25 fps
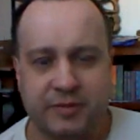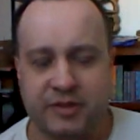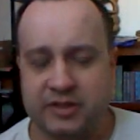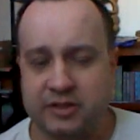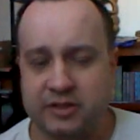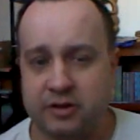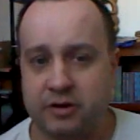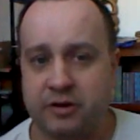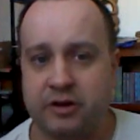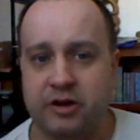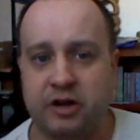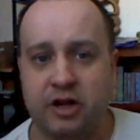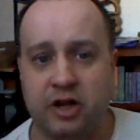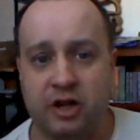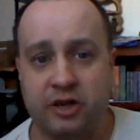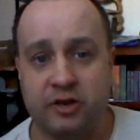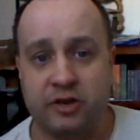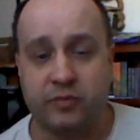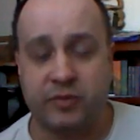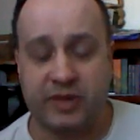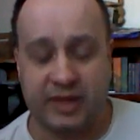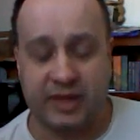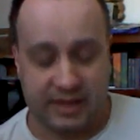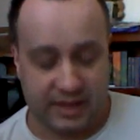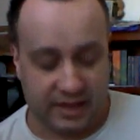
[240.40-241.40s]
be started on
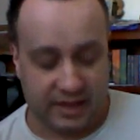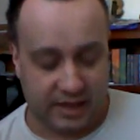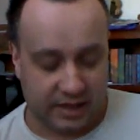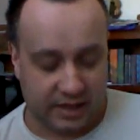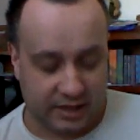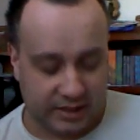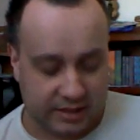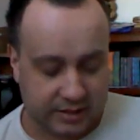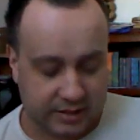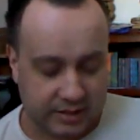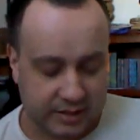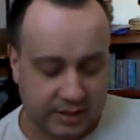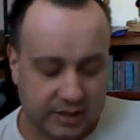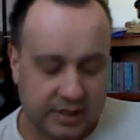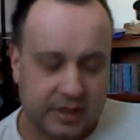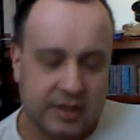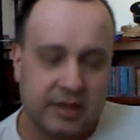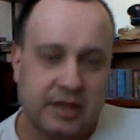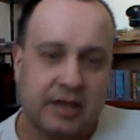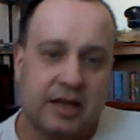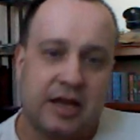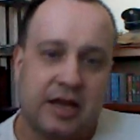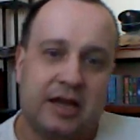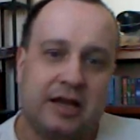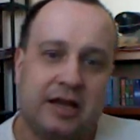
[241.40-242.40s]
the weekends.
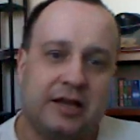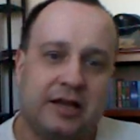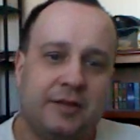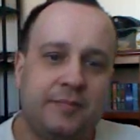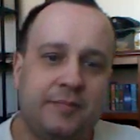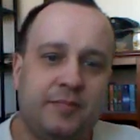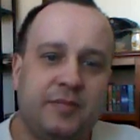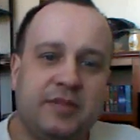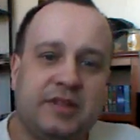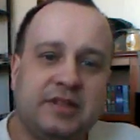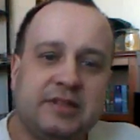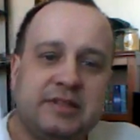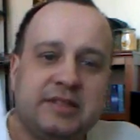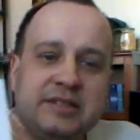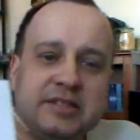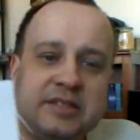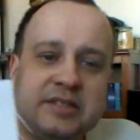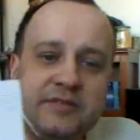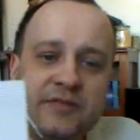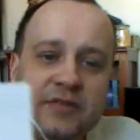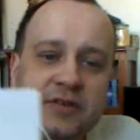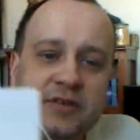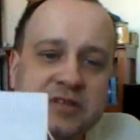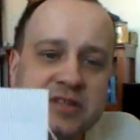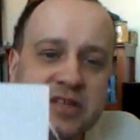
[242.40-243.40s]
This is
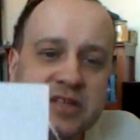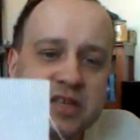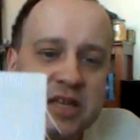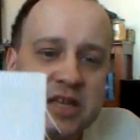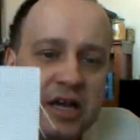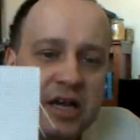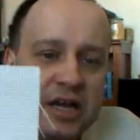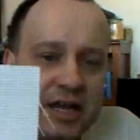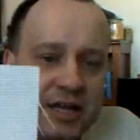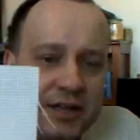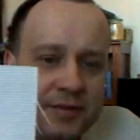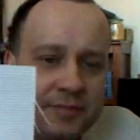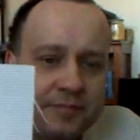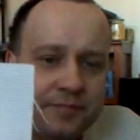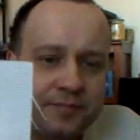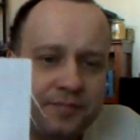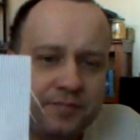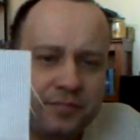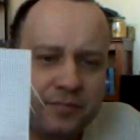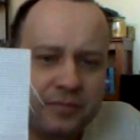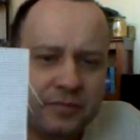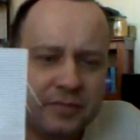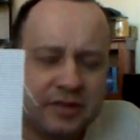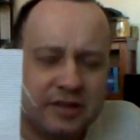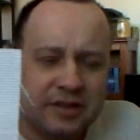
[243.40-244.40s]
as far as I got.
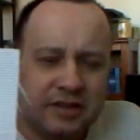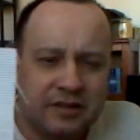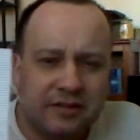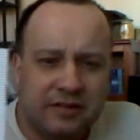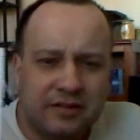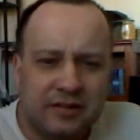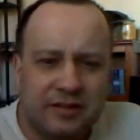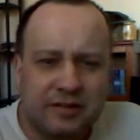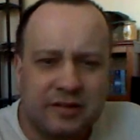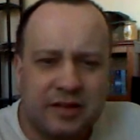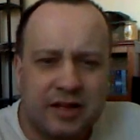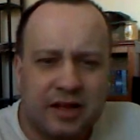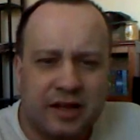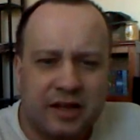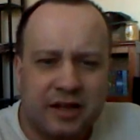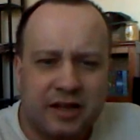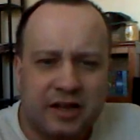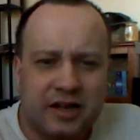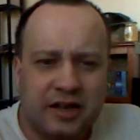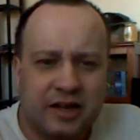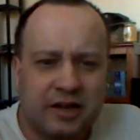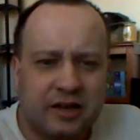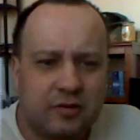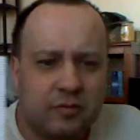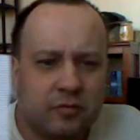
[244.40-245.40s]
It
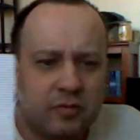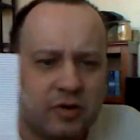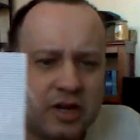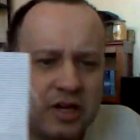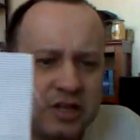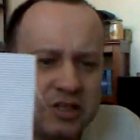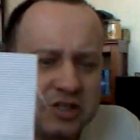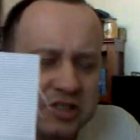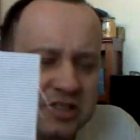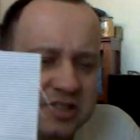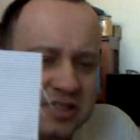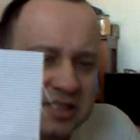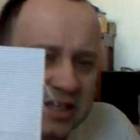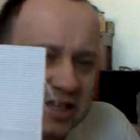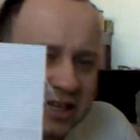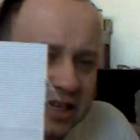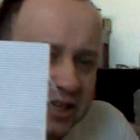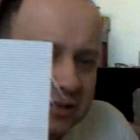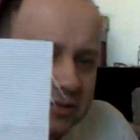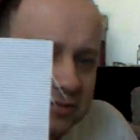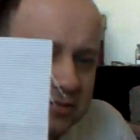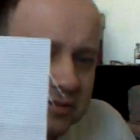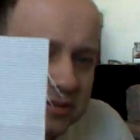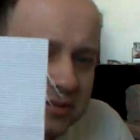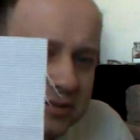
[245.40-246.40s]
kind of washes
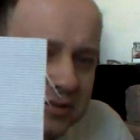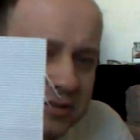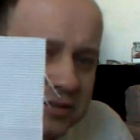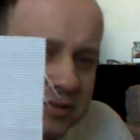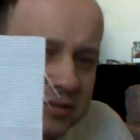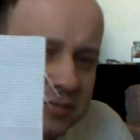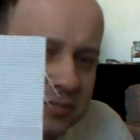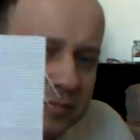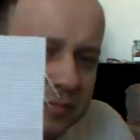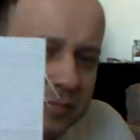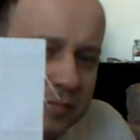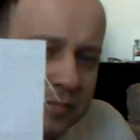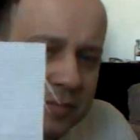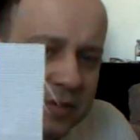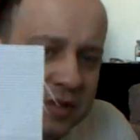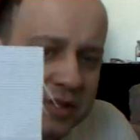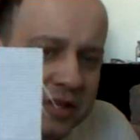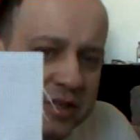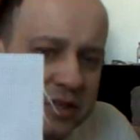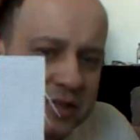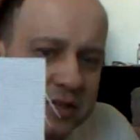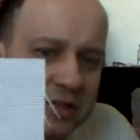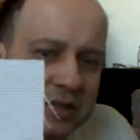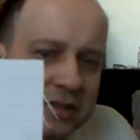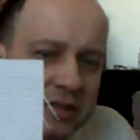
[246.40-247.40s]
out,
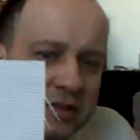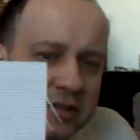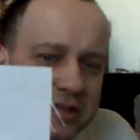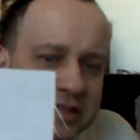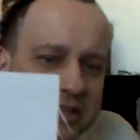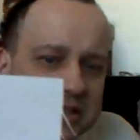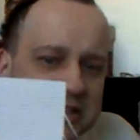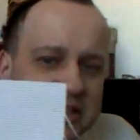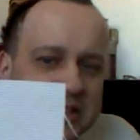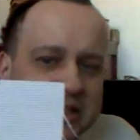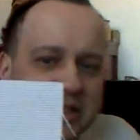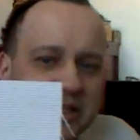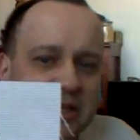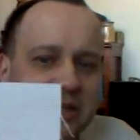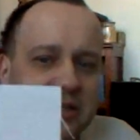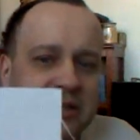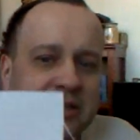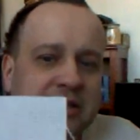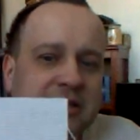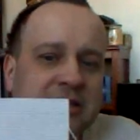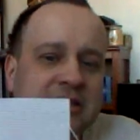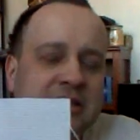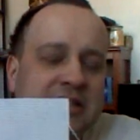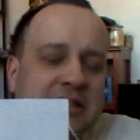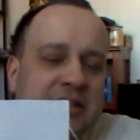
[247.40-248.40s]
but you can
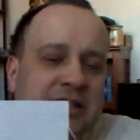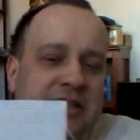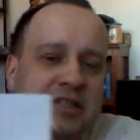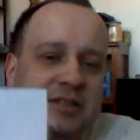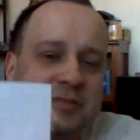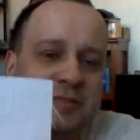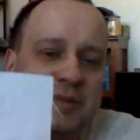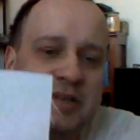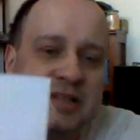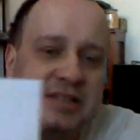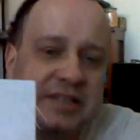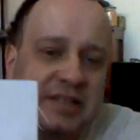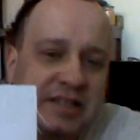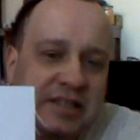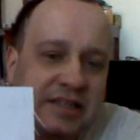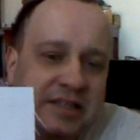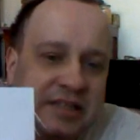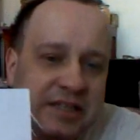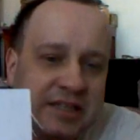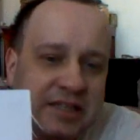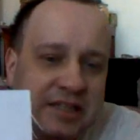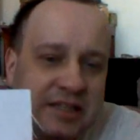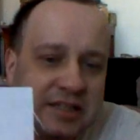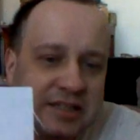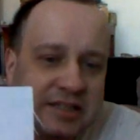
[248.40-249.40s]
see this is just
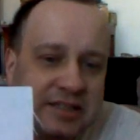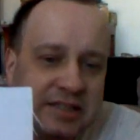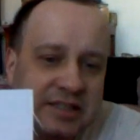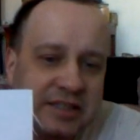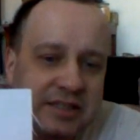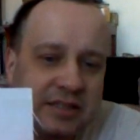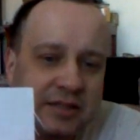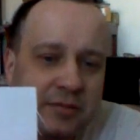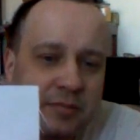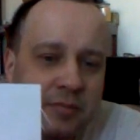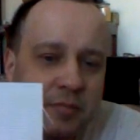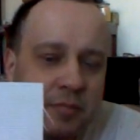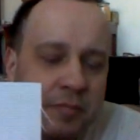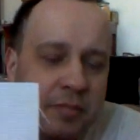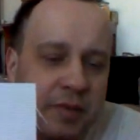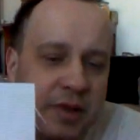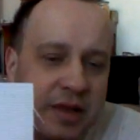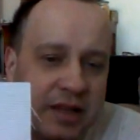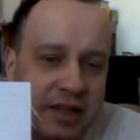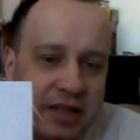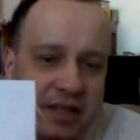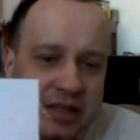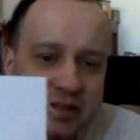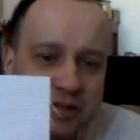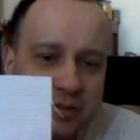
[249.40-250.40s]
basically the
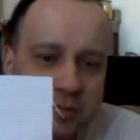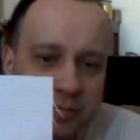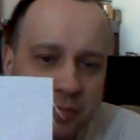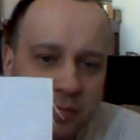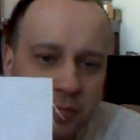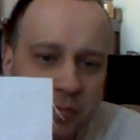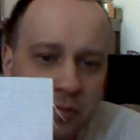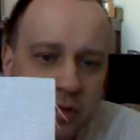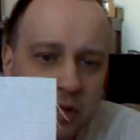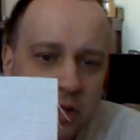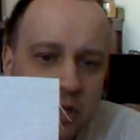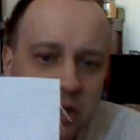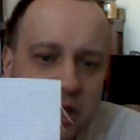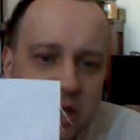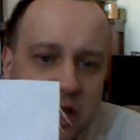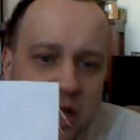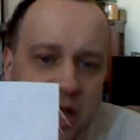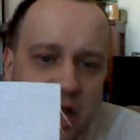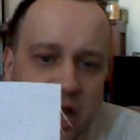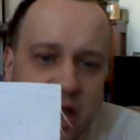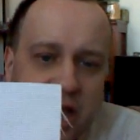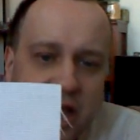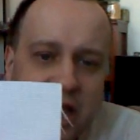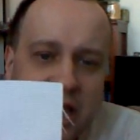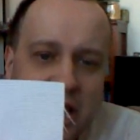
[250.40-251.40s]
belly of the
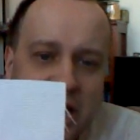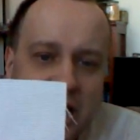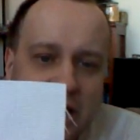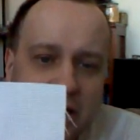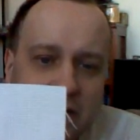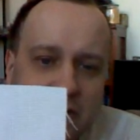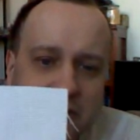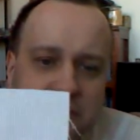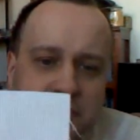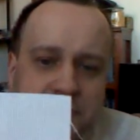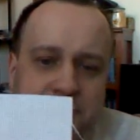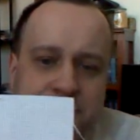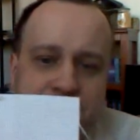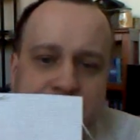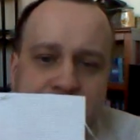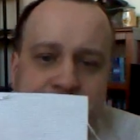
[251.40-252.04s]
owl.